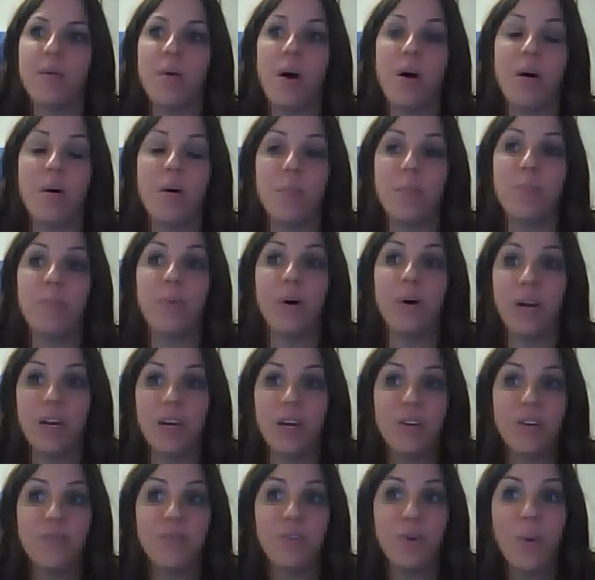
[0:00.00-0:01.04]
But
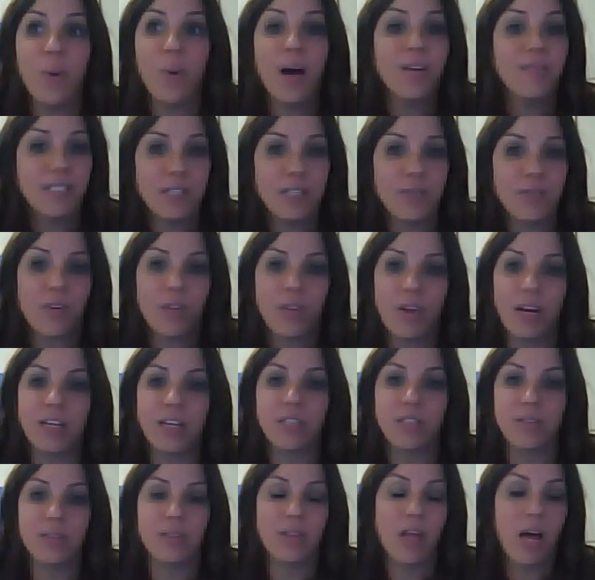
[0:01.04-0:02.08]
if you have a different
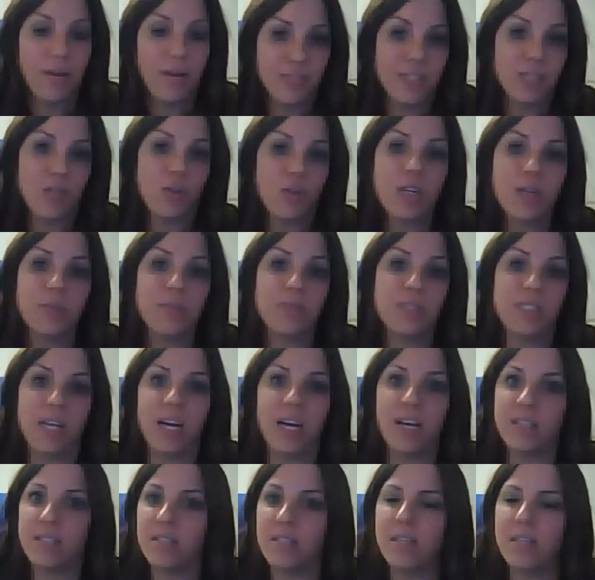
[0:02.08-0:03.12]
life
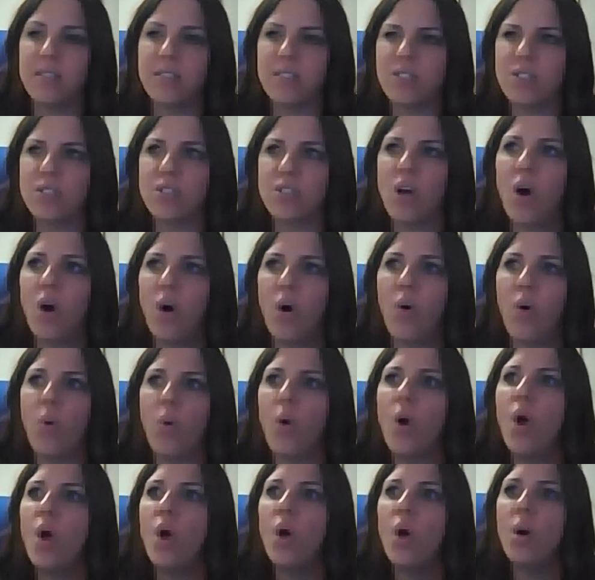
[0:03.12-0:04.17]
circumstance, it's
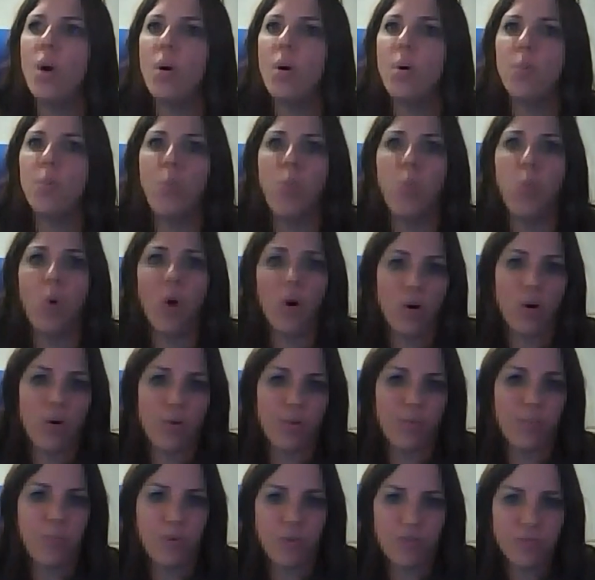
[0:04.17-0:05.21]
so
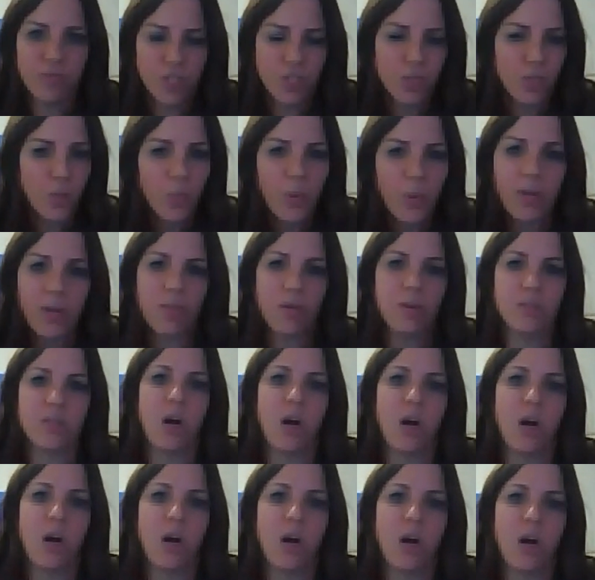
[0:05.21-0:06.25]
worth pursuing those
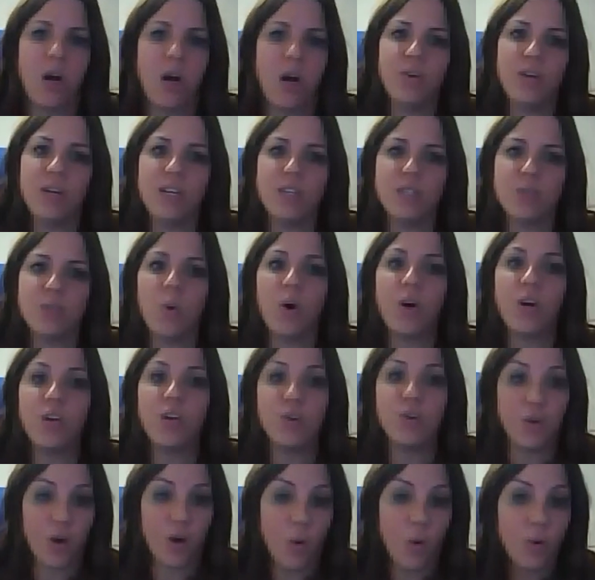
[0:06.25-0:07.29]
opportunities where you
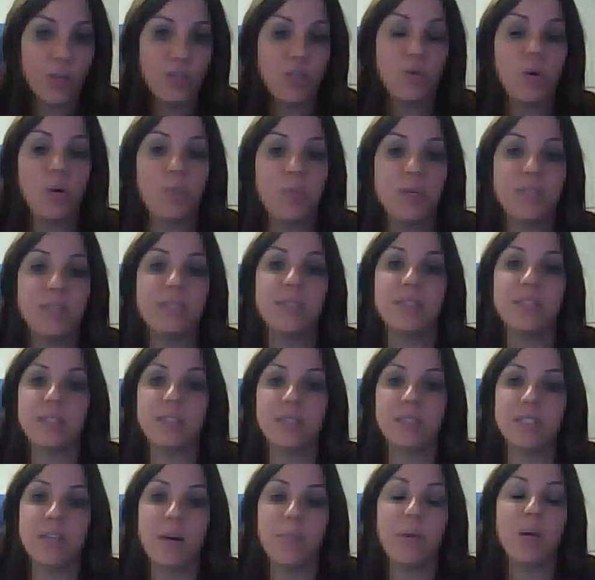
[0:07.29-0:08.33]
can go into a business
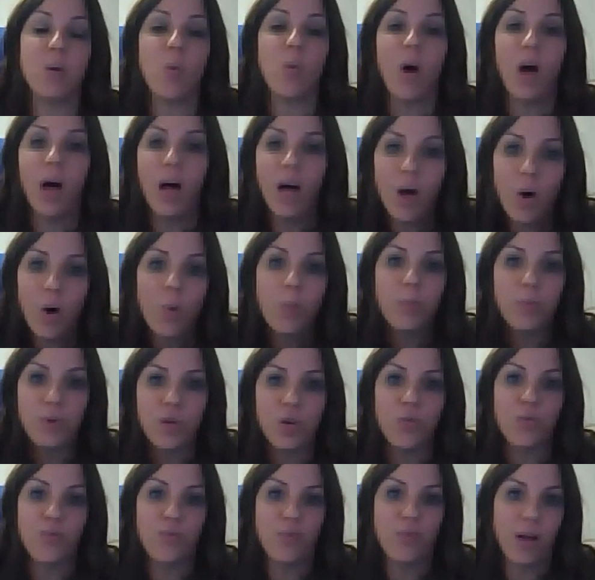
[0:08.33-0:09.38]
and somebody will help
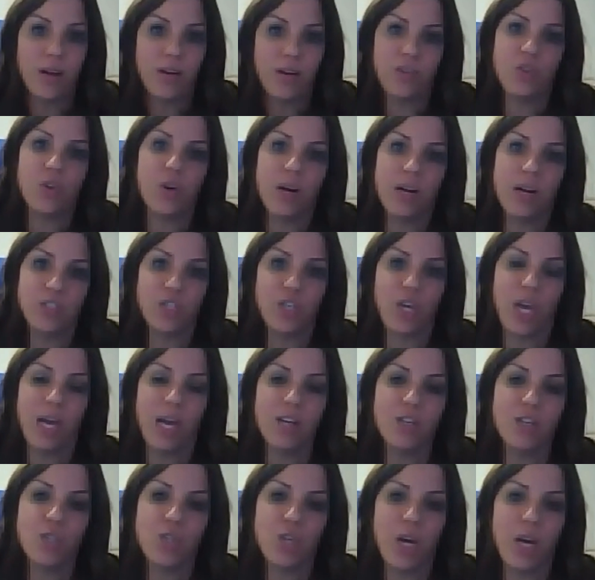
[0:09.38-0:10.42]
you fund your
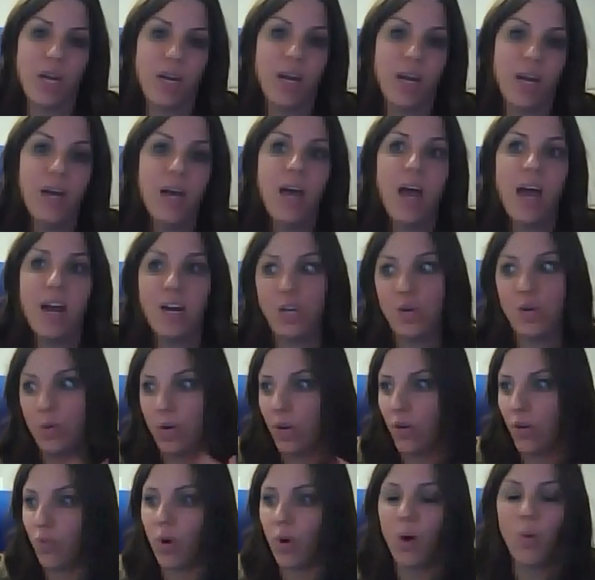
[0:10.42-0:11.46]
education and you
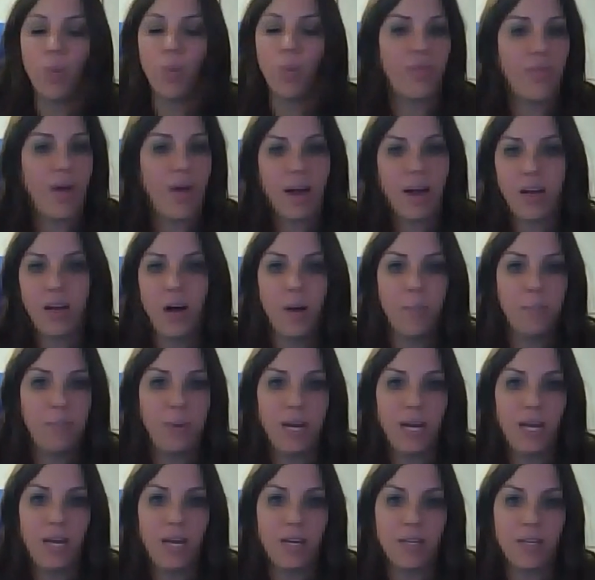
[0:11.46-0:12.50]
can grow with that
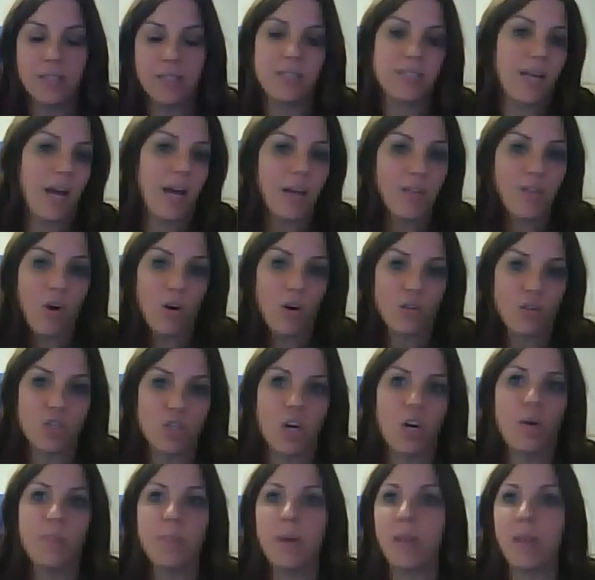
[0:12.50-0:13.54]
company and stay long
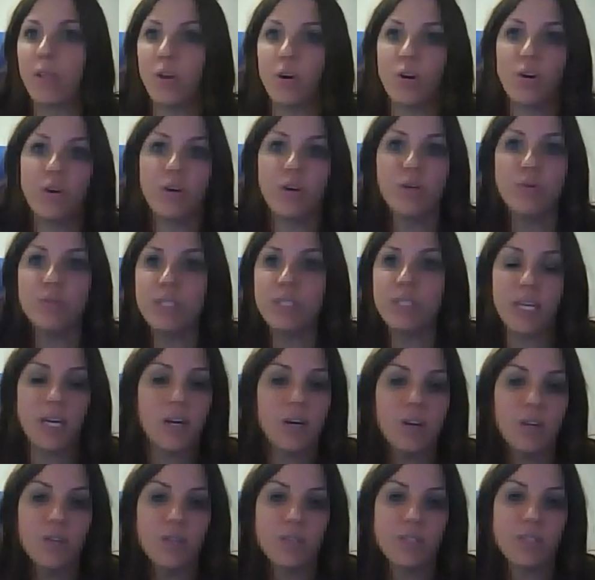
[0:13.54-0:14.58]
term and learn new
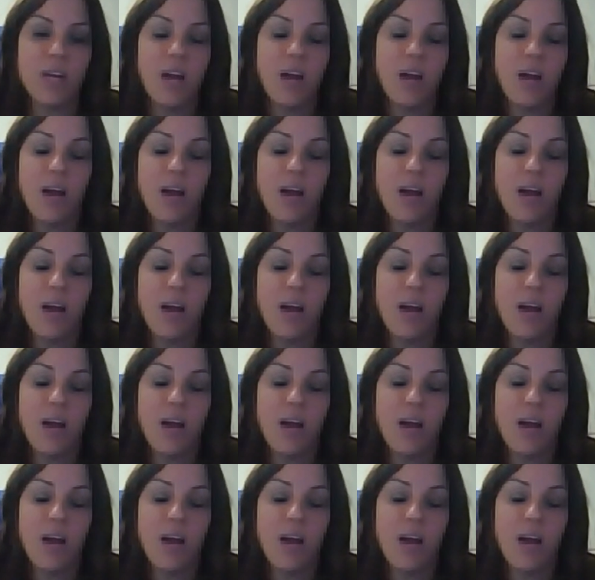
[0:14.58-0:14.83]
skills.